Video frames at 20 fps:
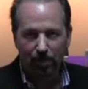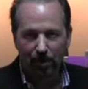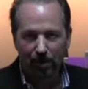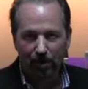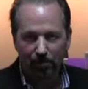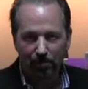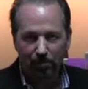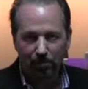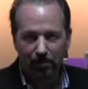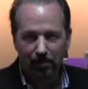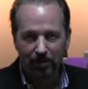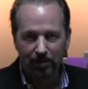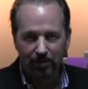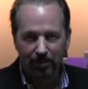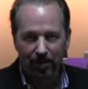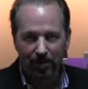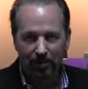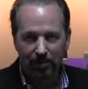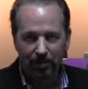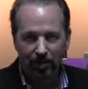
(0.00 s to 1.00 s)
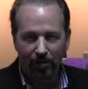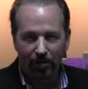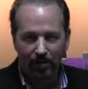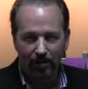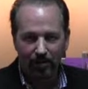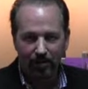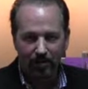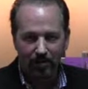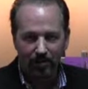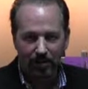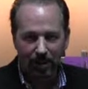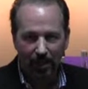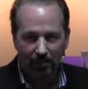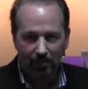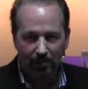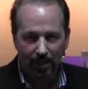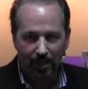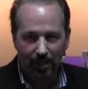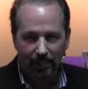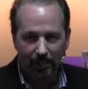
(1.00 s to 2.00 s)
borrow from Peter to pay Paul to get the
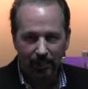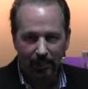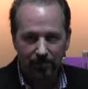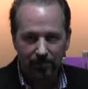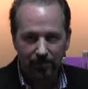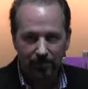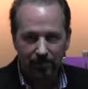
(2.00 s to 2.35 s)
job done.